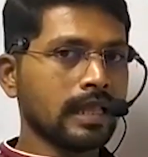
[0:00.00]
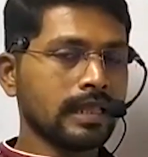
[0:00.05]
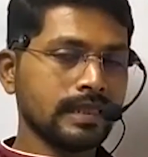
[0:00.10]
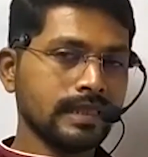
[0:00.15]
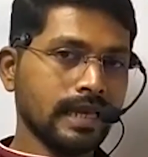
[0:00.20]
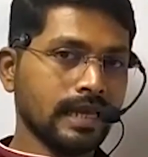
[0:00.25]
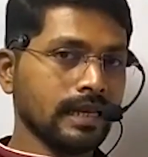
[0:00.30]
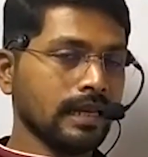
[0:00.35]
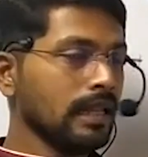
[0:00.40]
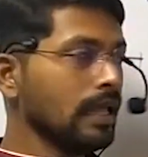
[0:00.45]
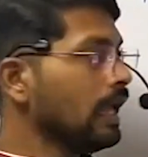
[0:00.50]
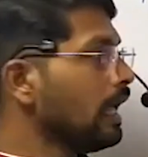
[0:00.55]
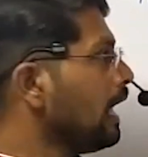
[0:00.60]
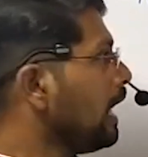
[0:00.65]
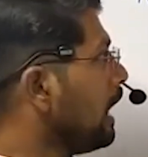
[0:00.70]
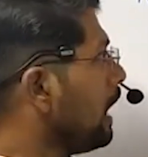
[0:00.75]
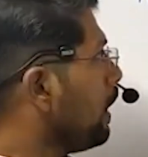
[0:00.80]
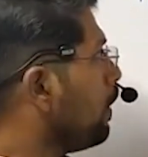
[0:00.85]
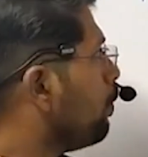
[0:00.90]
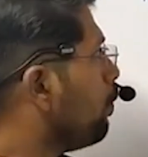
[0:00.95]
Then,
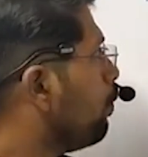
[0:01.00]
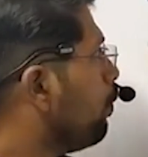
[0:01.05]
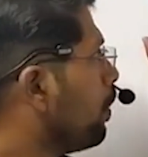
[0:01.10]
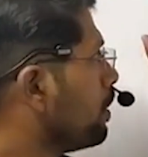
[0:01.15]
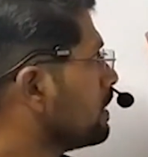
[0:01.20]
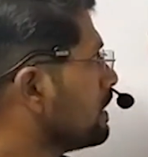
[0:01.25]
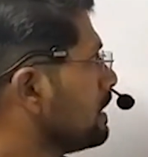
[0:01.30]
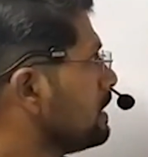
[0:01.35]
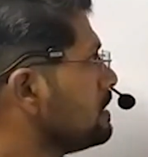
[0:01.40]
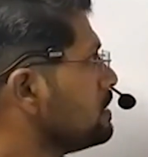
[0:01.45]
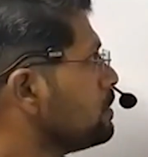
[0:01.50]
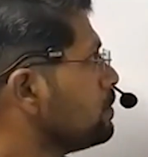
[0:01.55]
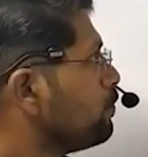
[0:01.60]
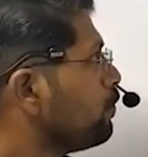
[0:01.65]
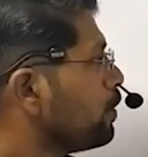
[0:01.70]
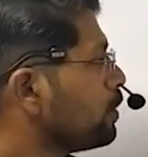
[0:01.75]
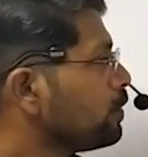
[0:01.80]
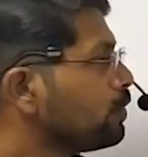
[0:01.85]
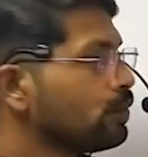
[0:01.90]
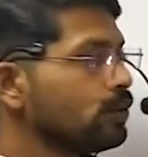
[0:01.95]
what
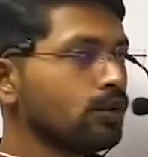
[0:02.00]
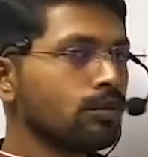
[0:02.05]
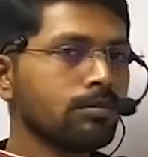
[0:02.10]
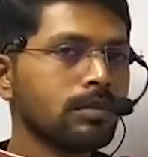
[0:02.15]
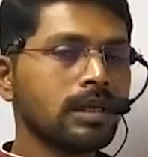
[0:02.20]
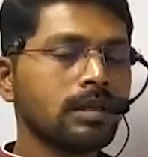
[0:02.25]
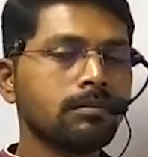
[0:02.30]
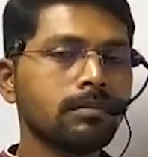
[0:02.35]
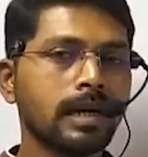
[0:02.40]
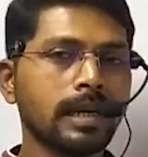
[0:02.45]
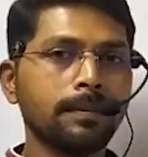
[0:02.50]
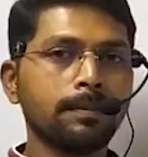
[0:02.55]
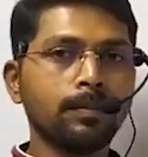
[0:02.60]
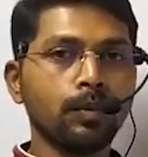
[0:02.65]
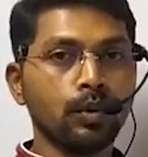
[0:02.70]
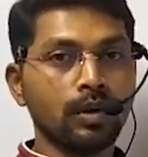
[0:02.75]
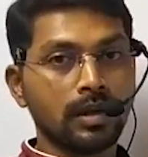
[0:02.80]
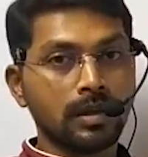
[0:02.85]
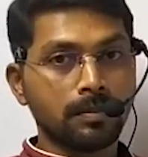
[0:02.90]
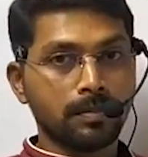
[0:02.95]
do you mean by
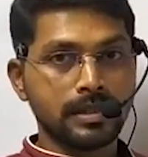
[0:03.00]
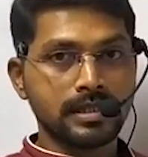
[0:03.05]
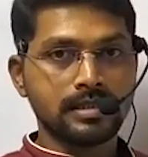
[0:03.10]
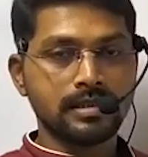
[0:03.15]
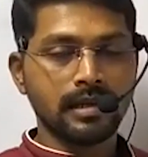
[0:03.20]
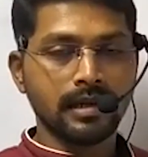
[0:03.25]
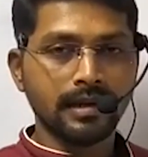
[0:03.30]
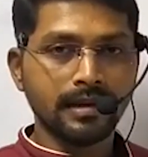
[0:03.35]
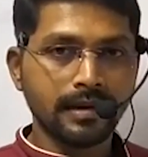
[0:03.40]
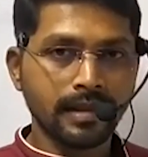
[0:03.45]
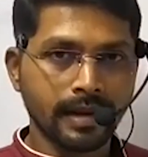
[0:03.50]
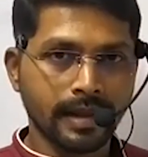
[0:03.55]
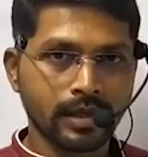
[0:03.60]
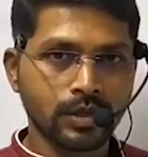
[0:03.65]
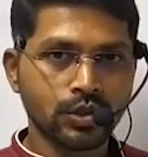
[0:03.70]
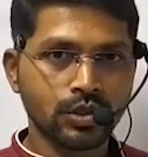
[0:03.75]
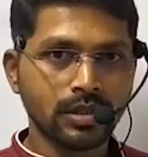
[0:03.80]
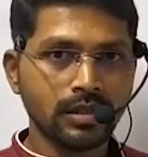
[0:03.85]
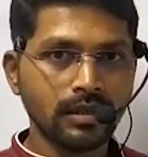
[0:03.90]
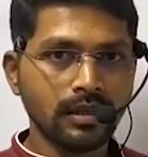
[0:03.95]
pollen-pistil
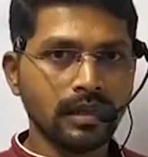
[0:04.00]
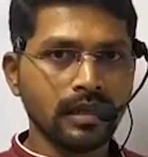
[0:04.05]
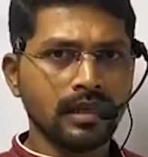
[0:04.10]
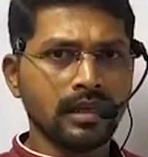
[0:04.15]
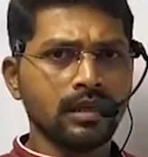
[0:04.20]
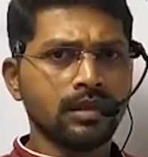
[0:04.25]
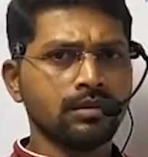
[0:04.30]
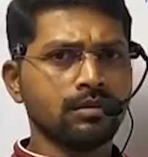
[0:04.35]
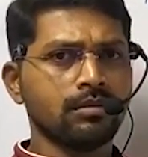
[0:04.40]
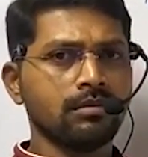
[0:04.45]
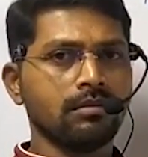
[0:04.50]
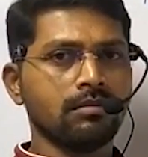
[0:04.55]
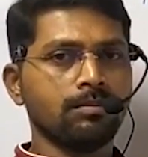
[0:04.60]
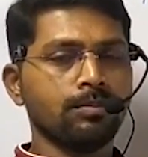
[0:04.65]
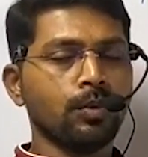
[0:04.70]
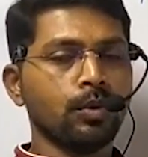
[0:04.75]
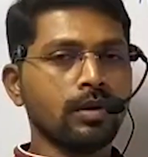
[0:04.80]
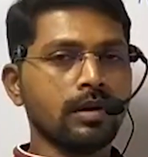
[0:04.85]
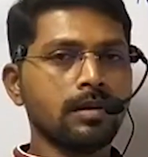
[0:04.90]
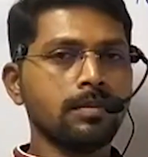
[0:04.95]
interaction? So
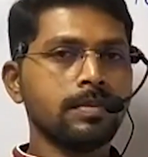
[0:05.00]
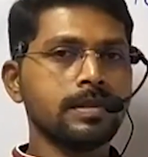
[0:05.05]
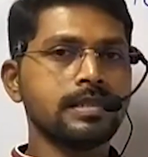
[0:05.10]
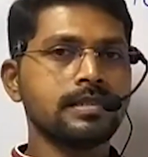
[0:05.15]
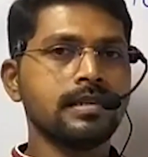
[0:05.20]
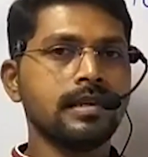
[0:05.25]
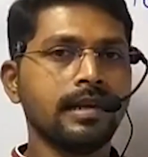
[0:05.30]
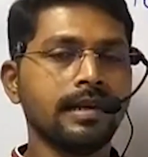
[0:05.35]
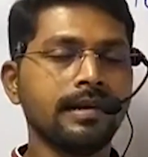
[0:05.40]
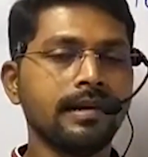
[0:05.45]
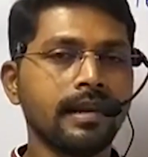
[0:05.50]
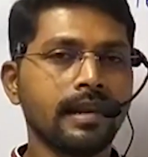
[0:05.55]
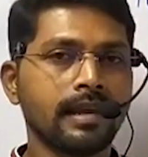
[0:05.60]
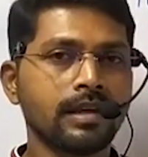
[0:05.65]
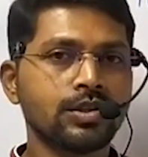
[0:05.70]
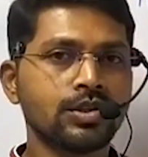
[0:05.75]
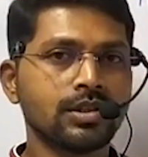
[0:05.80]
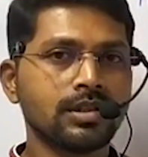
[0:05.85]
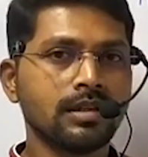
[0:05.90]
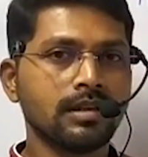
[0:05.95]
pollen-pistil
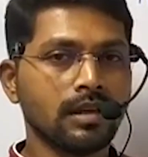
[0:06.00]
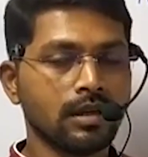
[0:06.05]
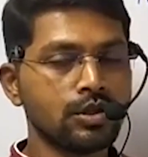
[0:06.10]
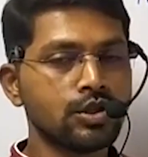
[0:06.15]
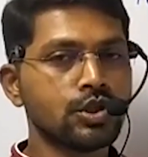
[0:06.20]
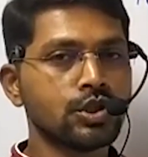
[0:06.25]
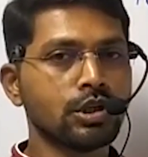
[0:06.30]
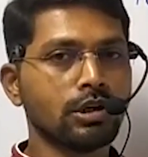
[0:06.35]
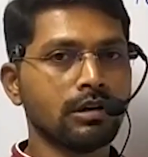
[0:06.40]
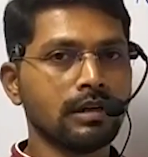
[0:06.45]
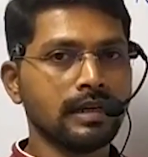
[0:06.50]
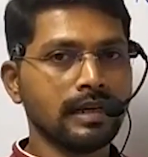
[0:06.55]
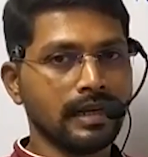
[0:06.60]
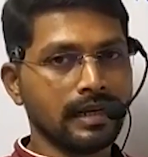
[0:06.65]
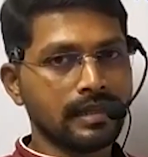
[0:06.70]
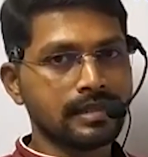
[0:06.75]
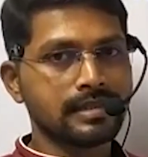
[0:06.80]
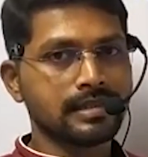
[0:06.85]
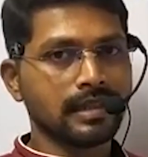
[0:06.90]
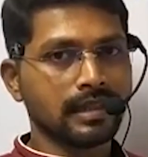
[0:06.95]
interaction, in short,
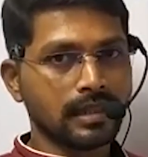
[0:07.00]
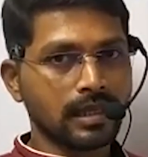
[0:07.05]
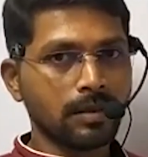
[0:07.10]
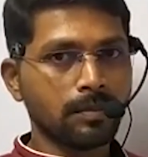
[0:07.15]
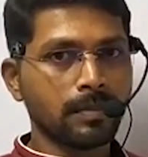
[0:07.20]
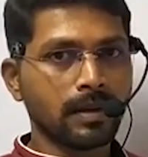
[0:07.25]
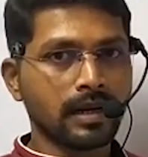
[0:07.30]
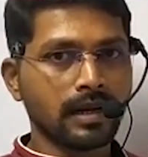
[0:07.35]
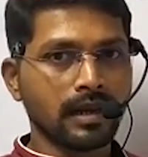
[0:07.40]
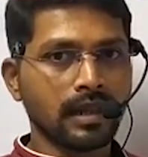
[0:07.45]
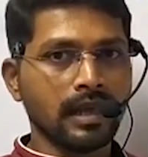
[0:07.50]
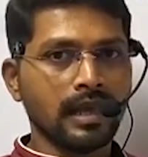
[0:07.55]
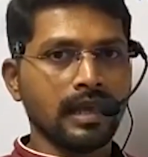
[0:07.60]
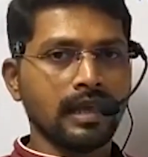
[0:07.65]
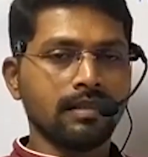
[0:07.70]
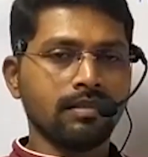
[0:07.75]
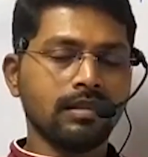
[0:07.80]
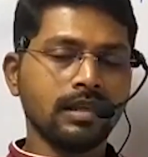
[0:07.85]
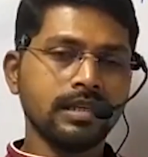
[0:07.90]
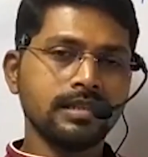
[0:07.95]
it is nothing but
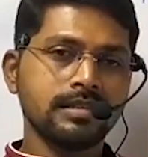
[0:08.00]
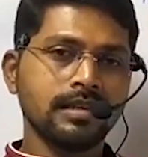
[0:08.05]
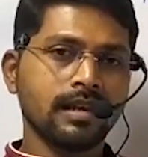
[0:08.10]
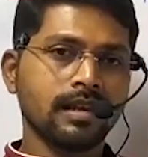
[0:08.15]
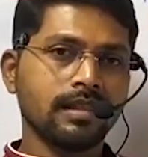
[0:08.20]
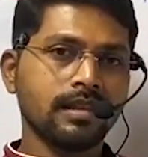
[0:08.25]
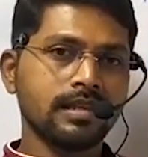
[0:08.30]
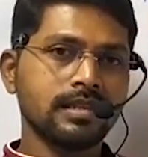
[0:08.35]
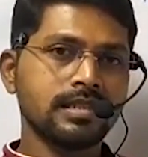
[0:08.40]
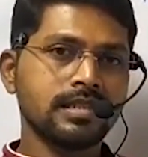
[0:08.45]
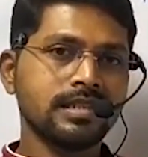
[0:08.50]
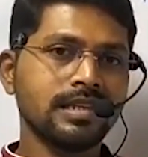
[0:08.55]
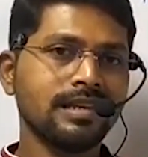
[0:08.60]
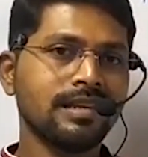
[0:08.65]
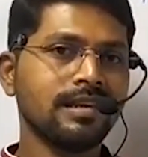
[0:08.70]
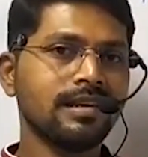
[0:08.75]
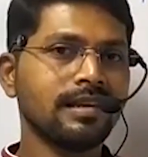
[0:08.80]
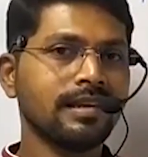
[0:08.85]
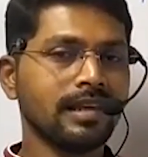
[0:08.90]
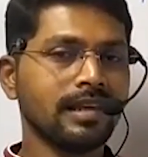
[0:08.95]
these are the serial